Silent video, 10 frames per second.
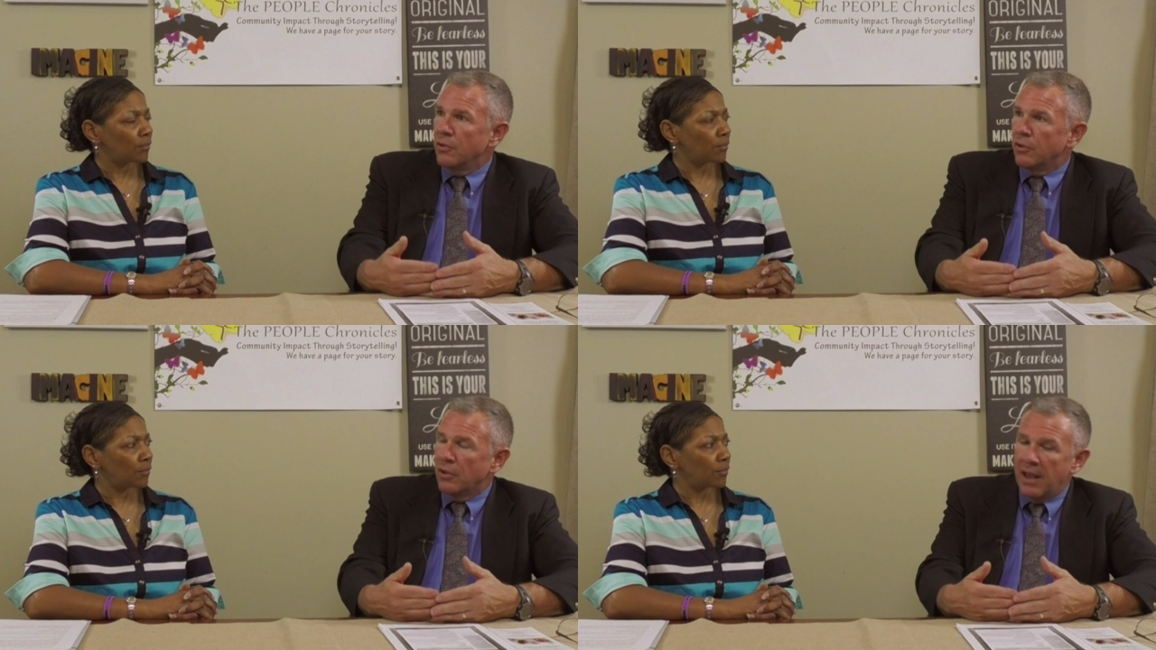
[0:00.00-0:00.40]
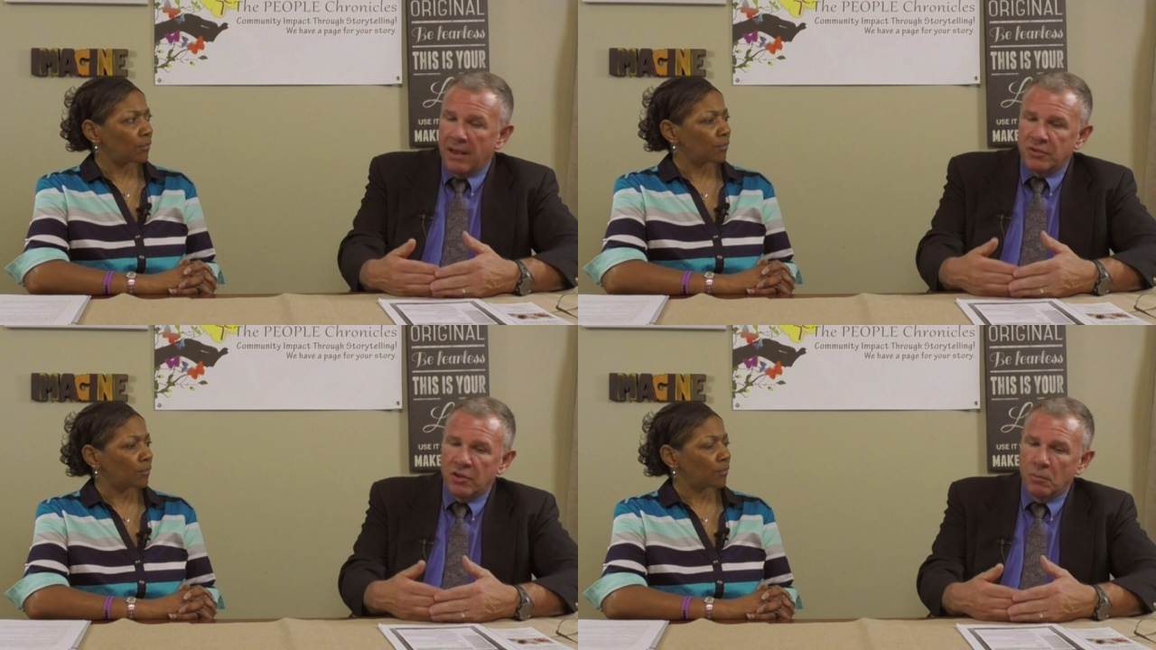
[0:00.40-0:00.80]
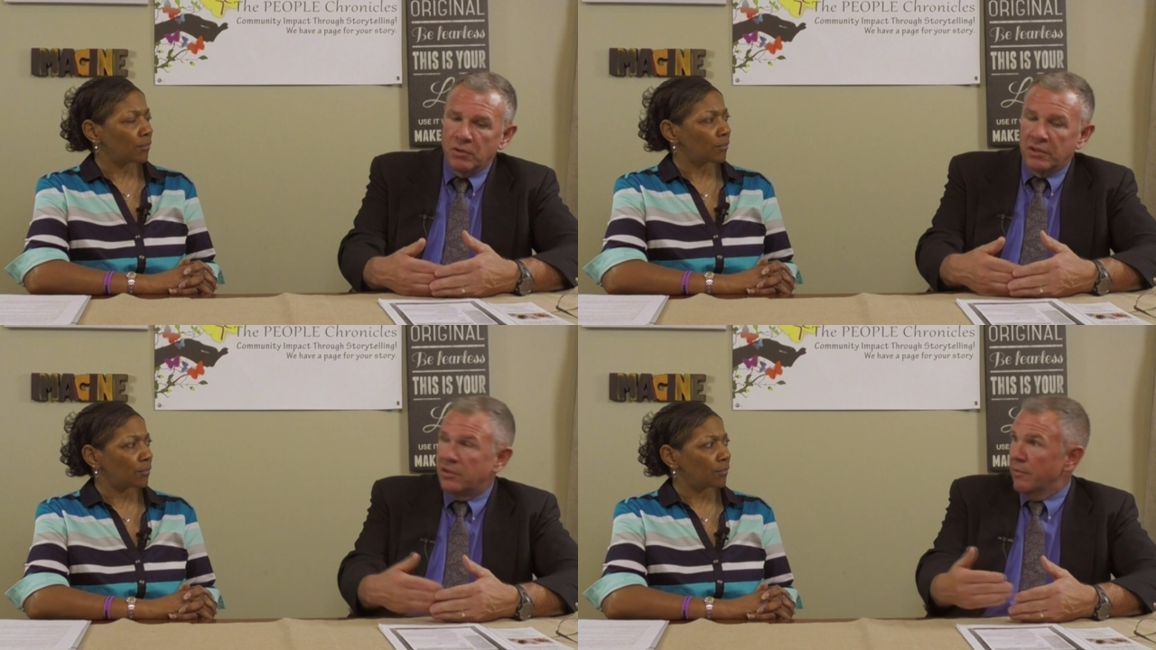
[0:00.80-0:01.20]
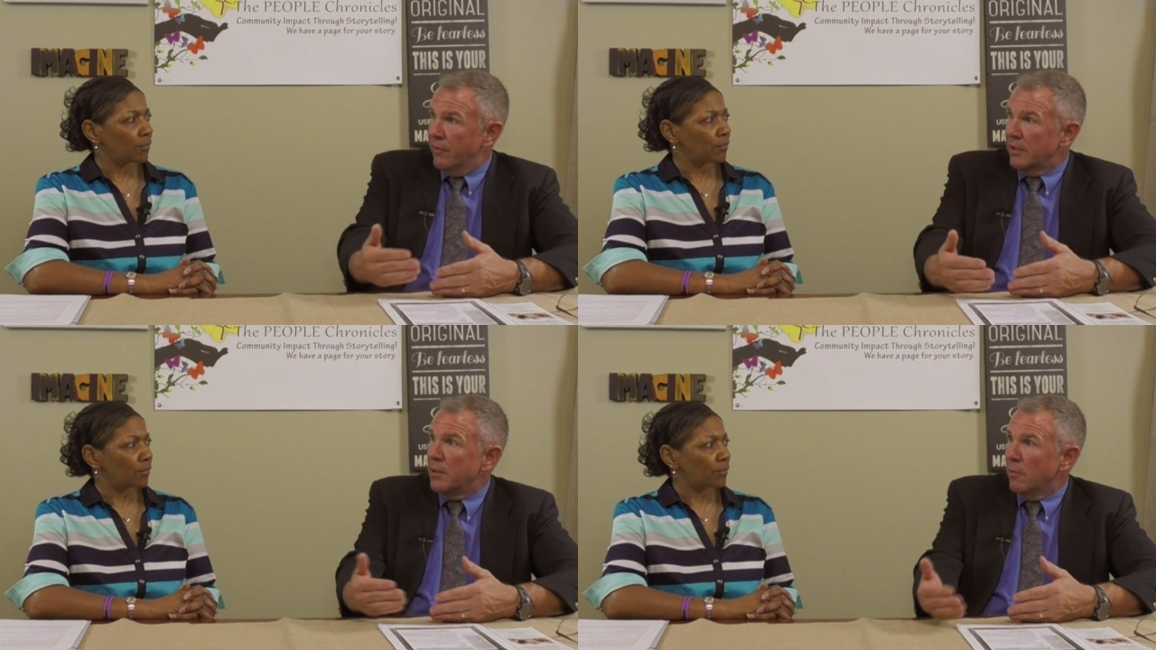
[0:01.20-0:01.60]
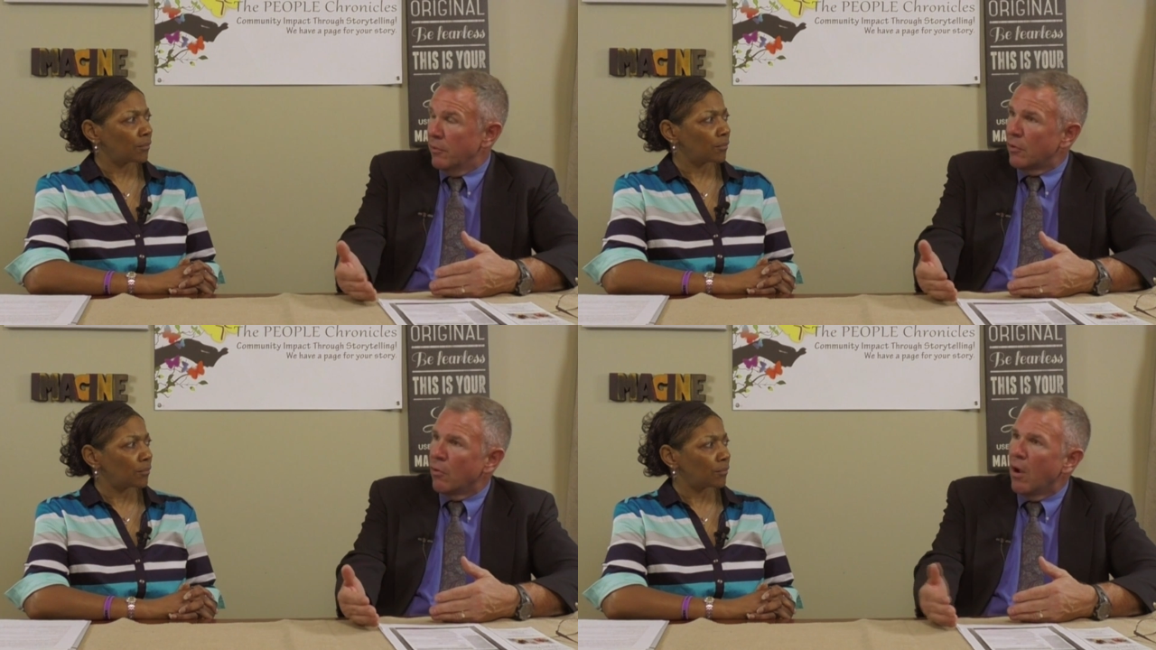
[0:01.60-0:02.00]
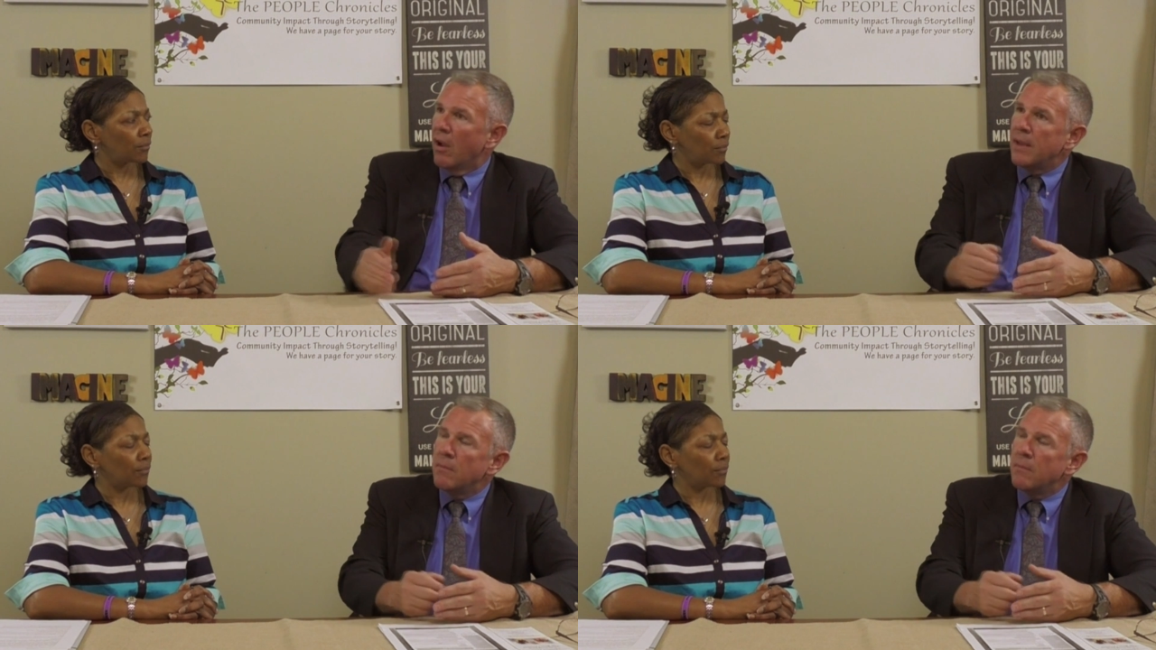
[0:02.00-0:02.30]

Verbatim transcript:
Speaker 1: you could have someone that's the victim of a crime.